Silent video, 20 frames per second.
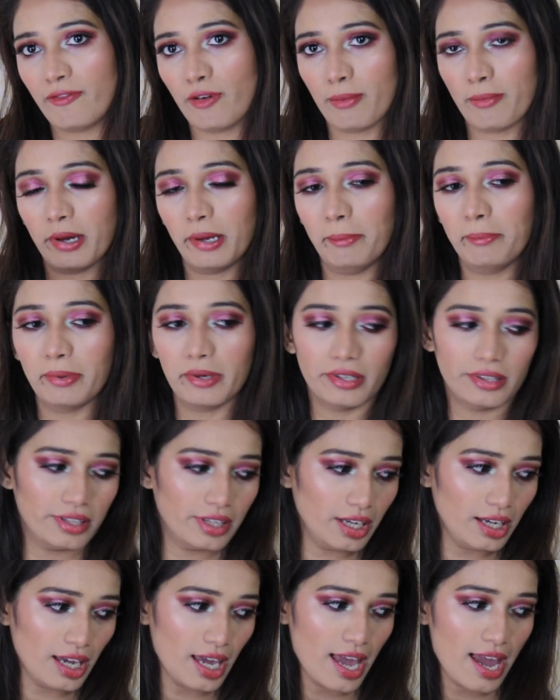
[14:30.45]
for my
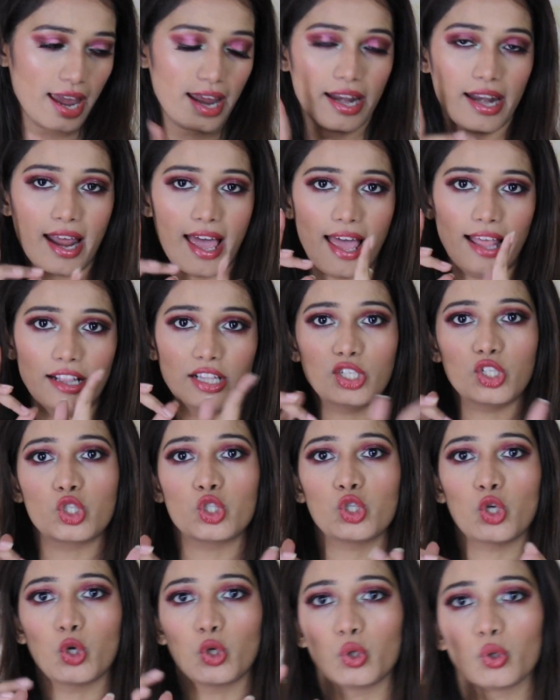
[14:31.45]
birthday and I'll
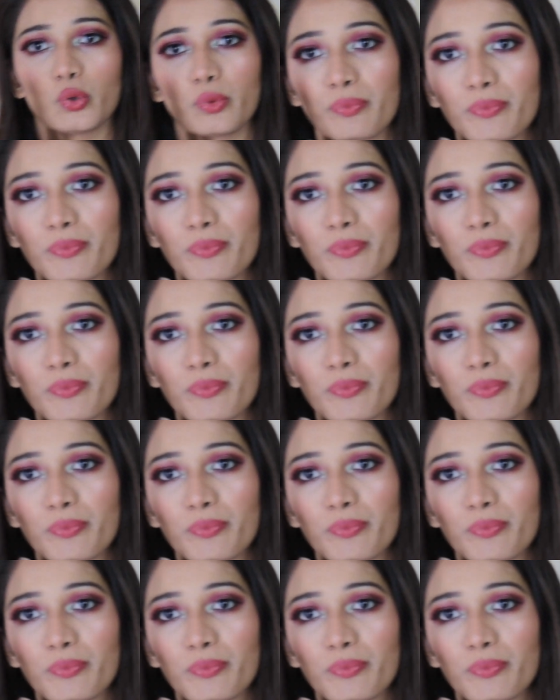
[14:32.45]
show you.